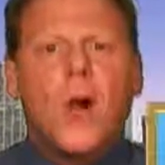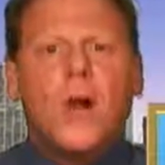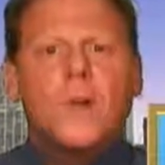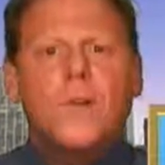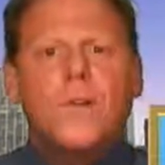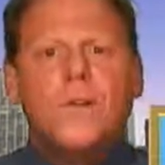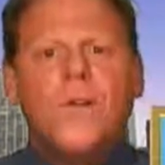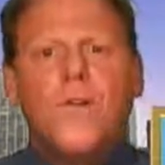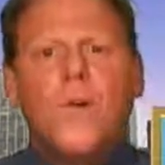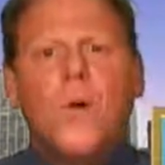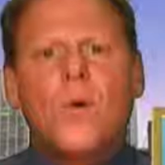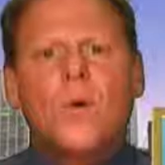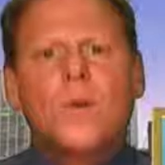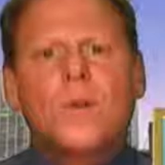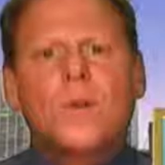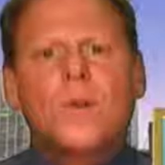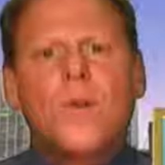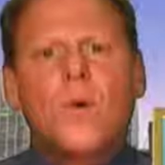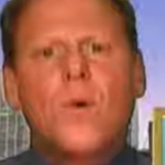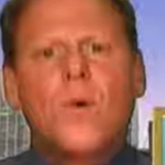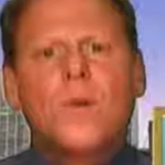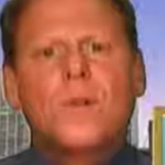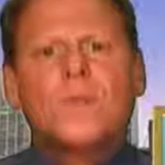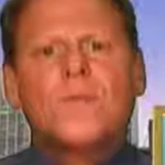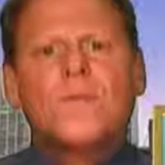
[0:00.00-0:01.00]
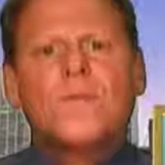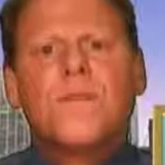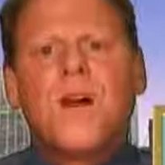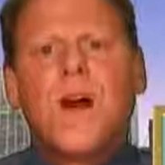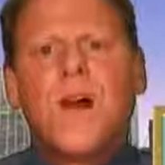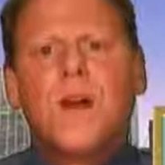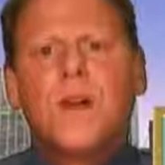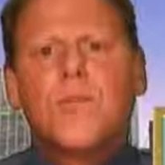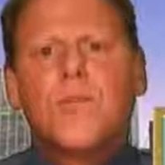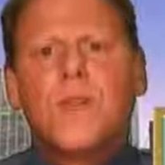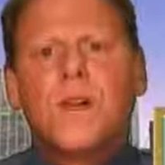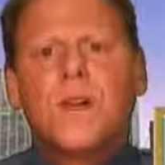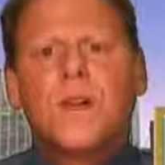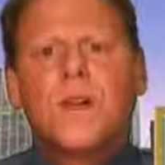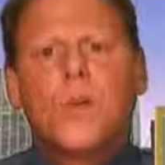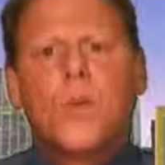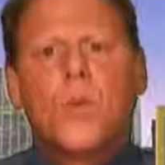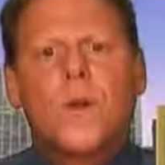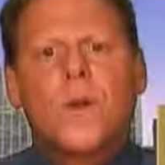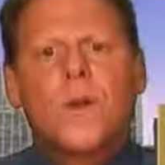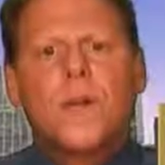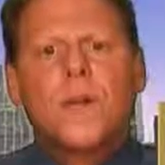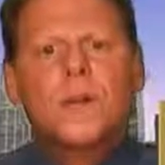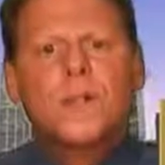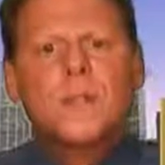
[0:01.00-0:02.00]
Are your vocal cords
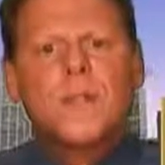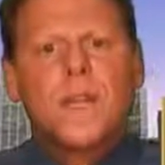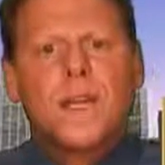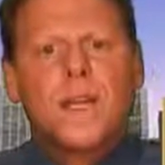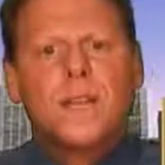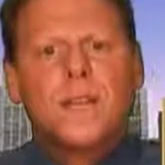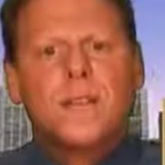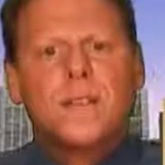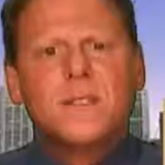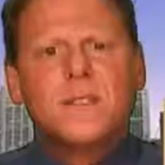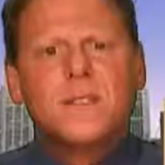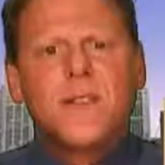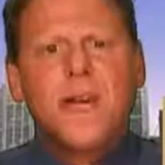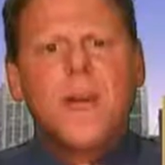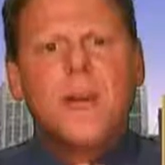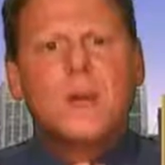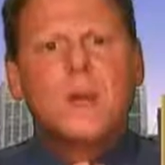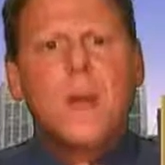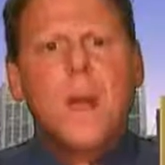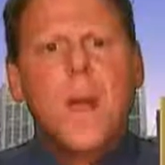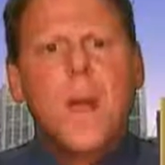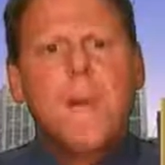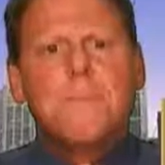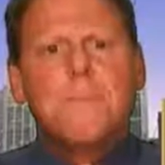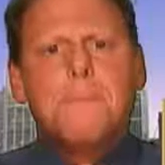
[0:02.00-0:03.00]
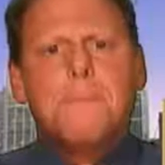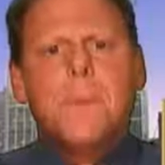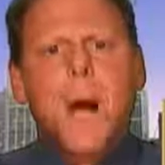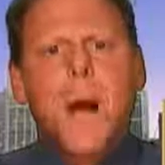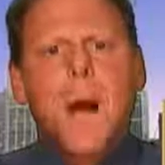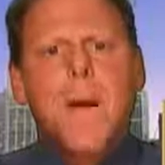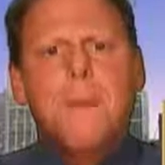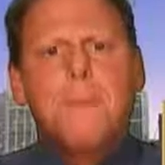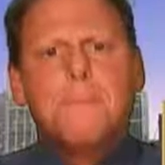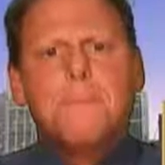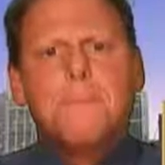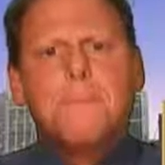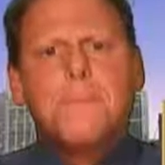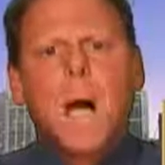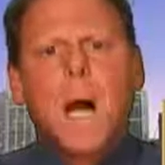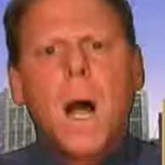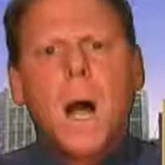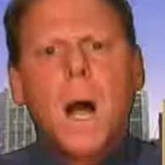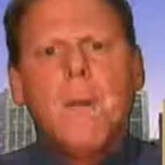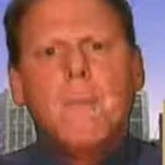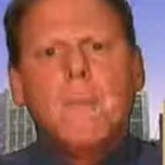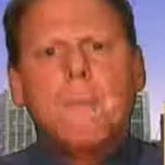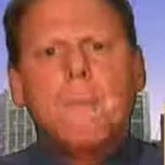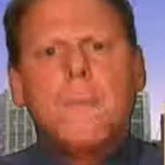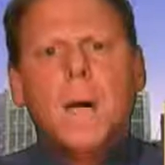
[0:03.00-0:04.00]
vibrating when you're saying the sound P, p,
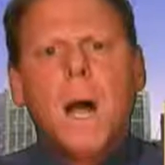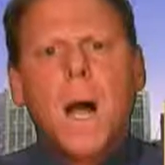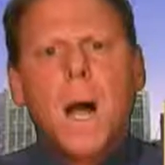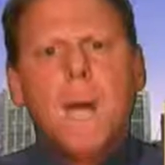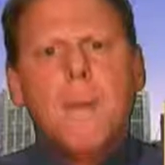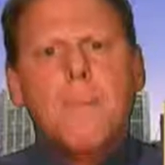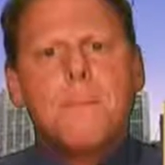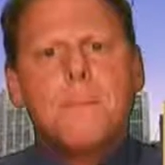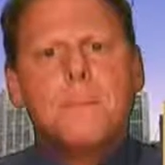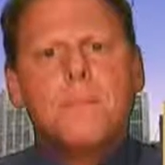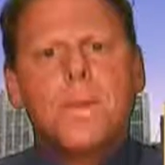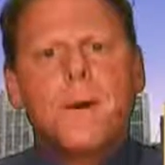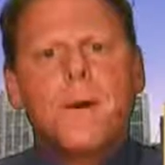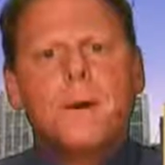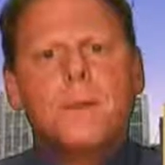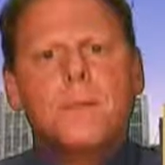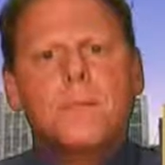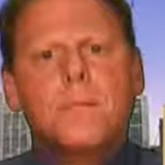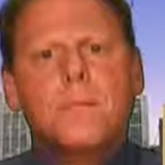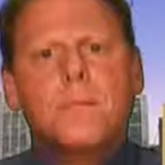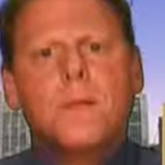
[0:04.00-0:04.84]
p, p?